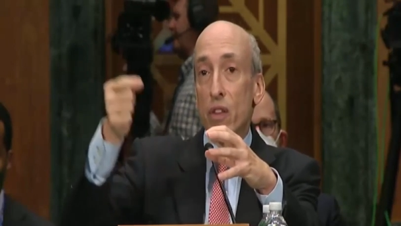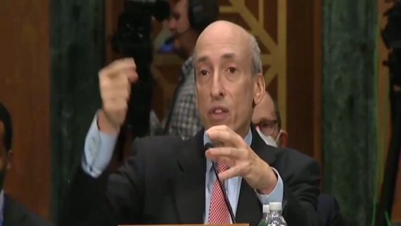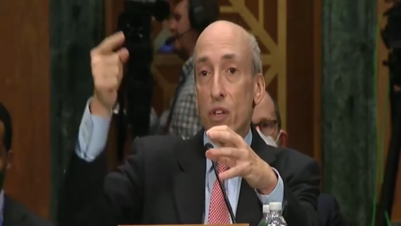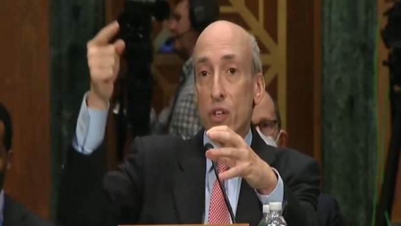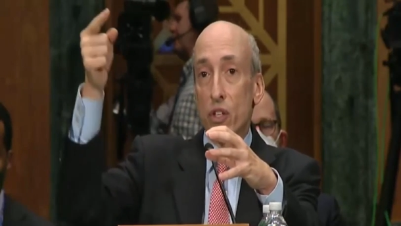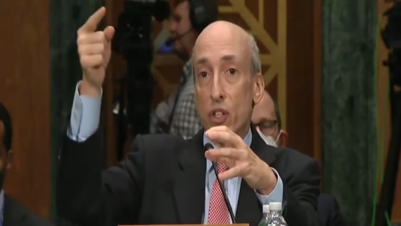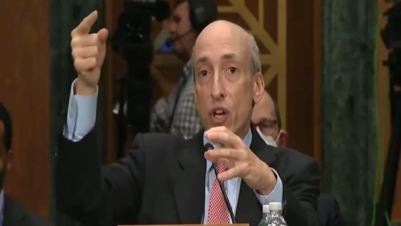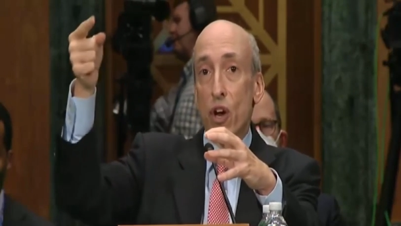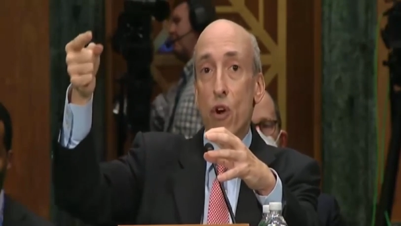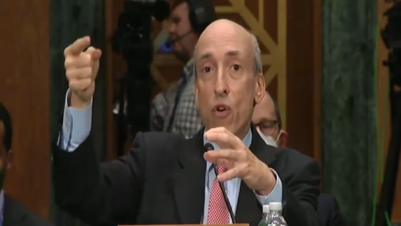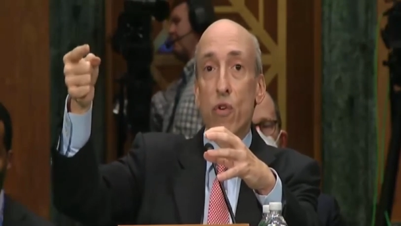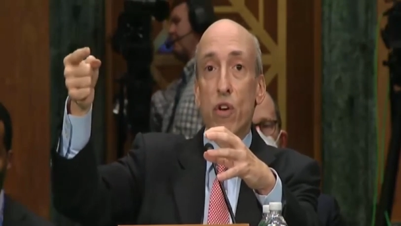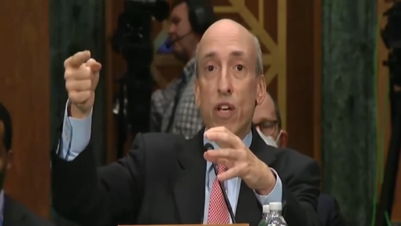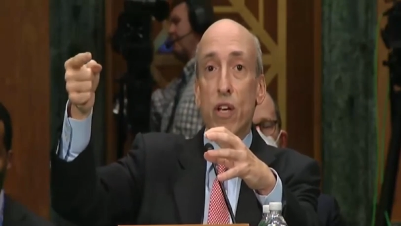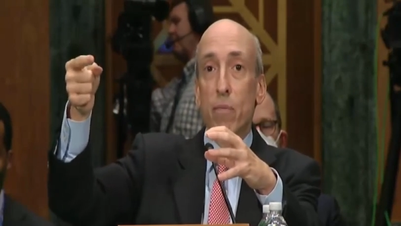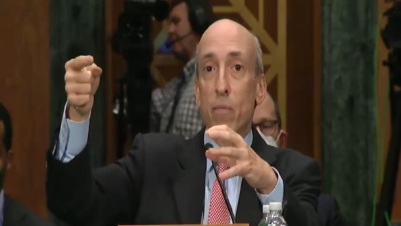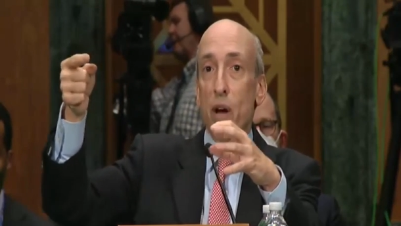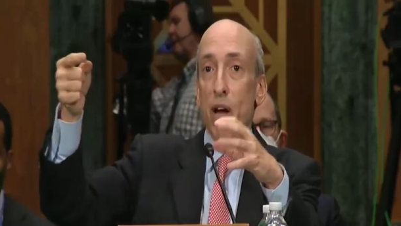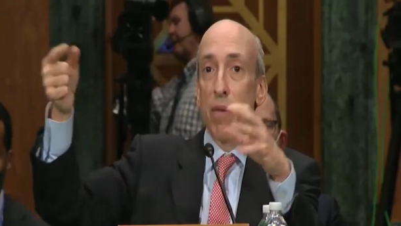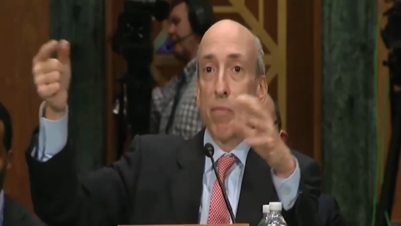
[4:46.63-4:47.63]
the
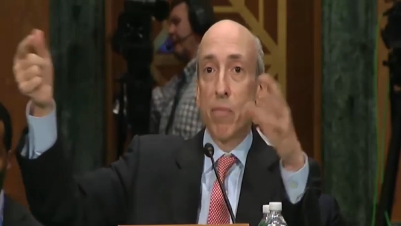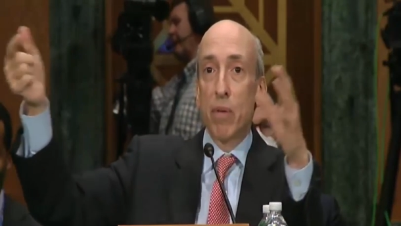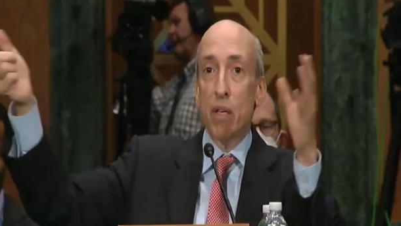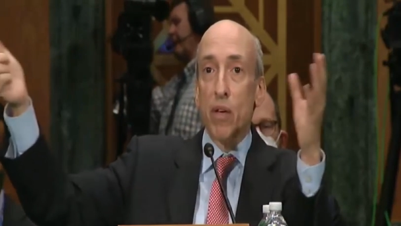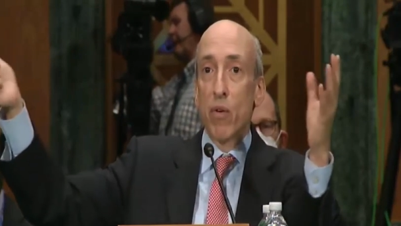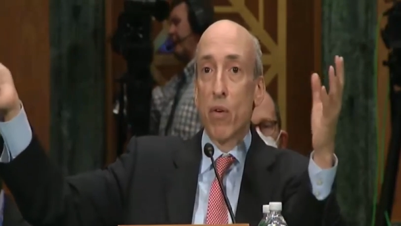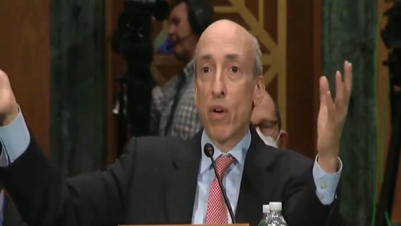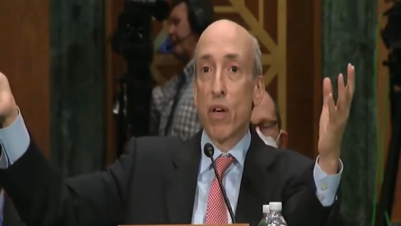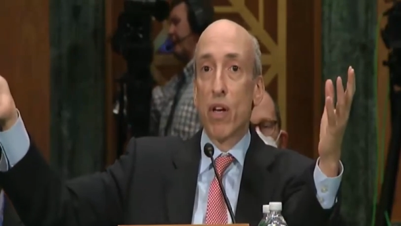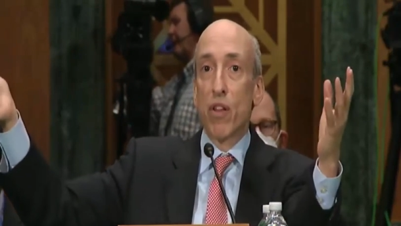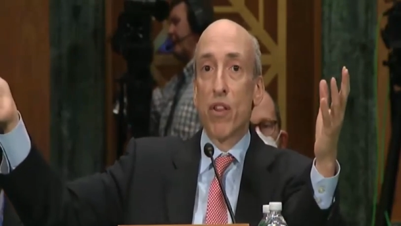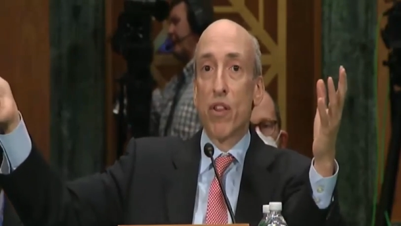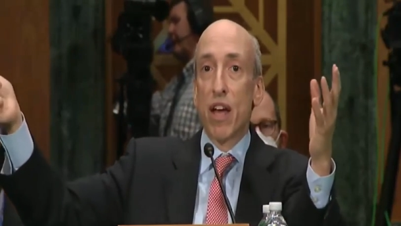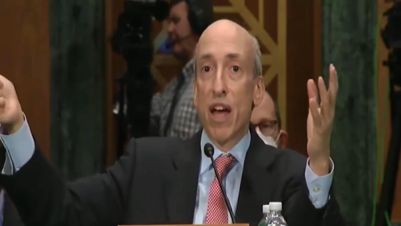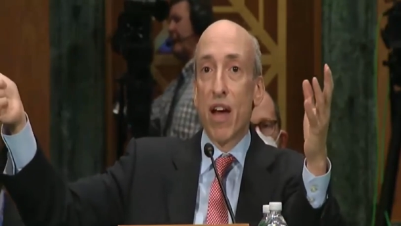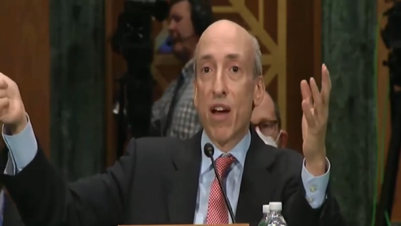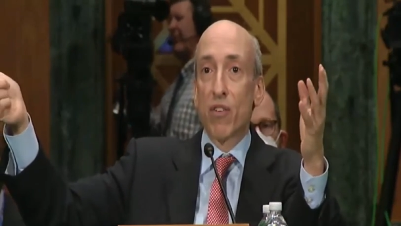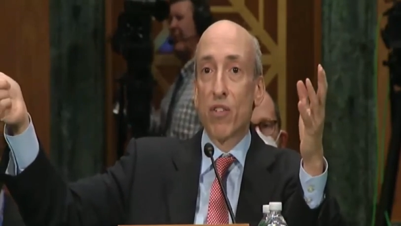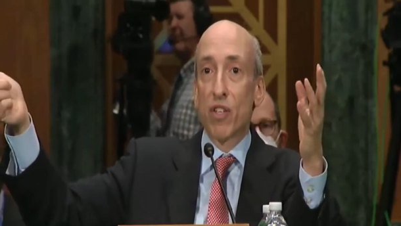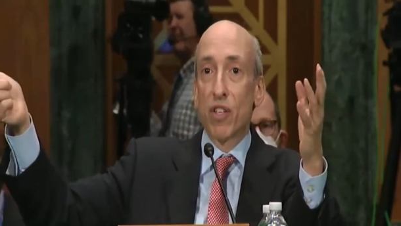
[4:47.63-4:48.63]
token might be on
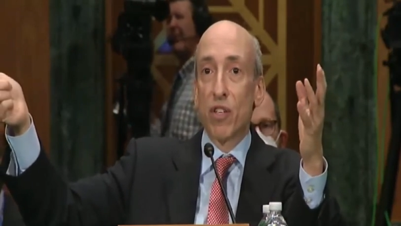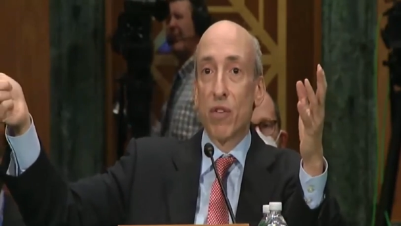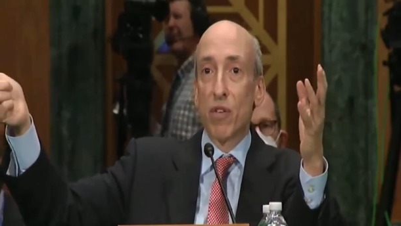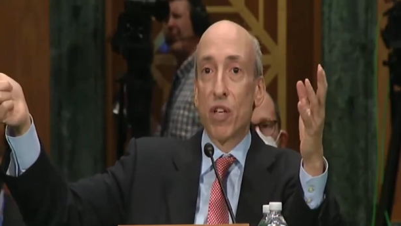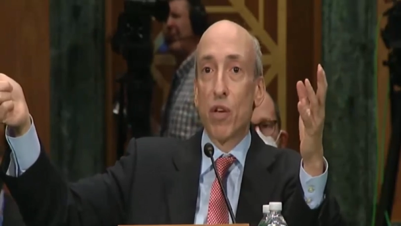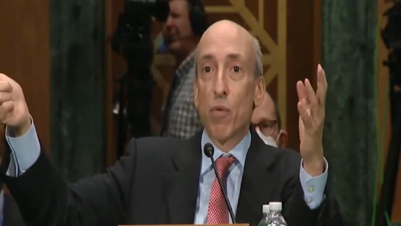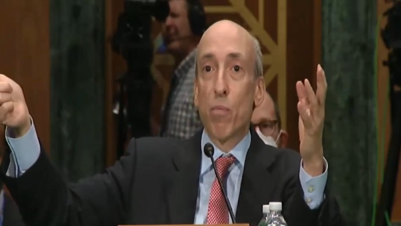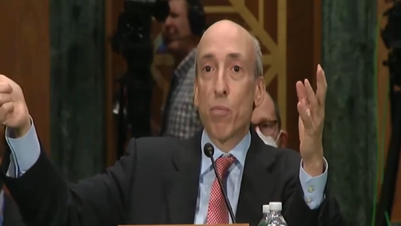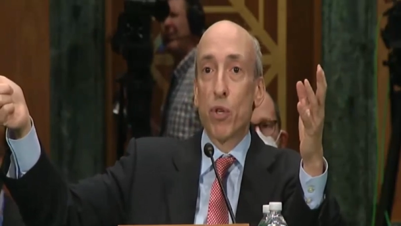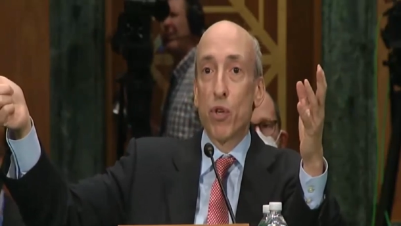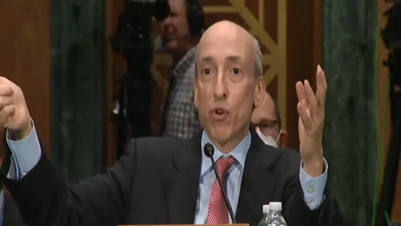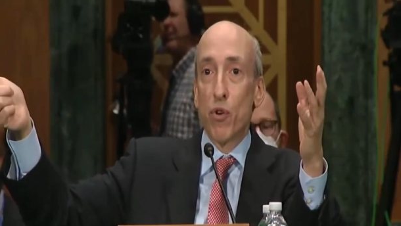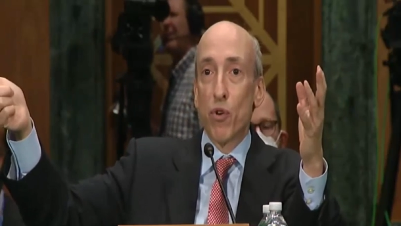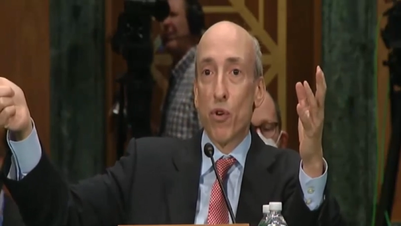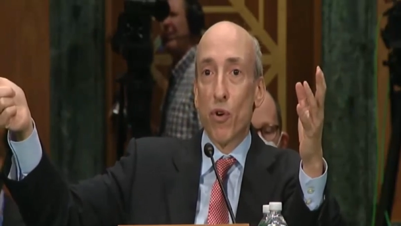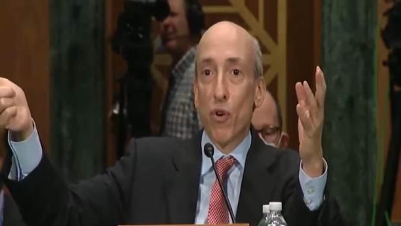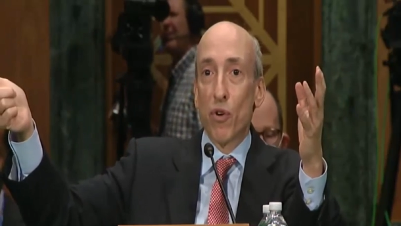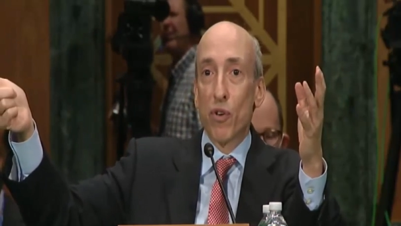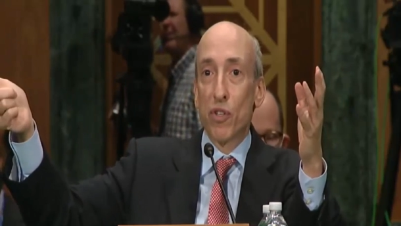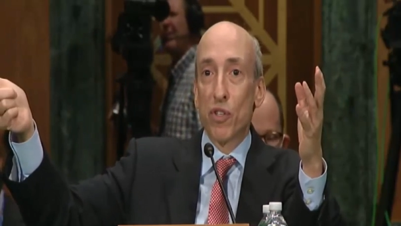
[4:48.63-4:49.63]
1,000
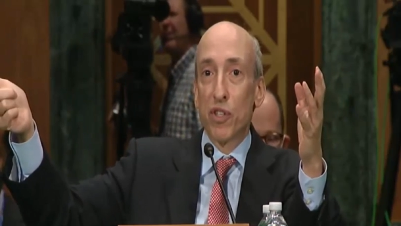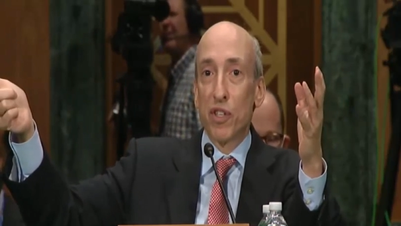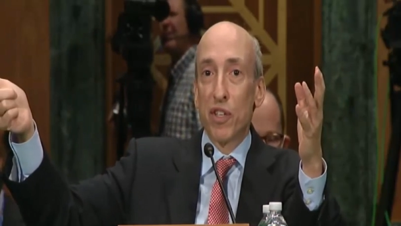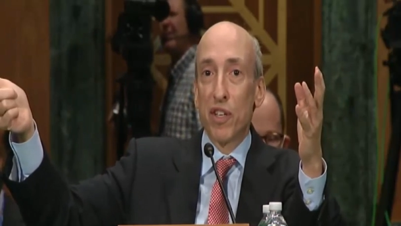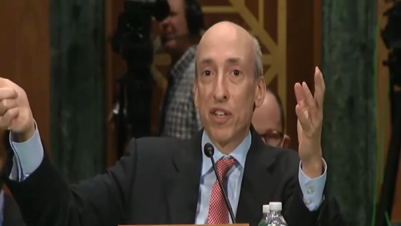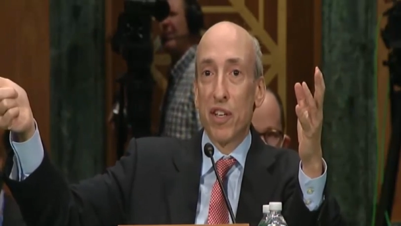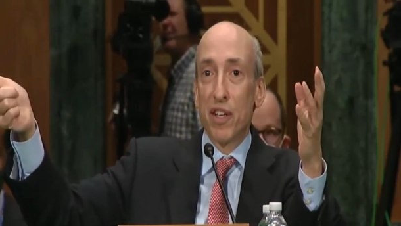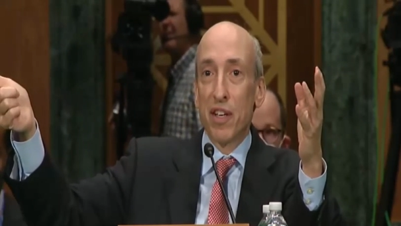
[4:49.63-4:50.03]
computers.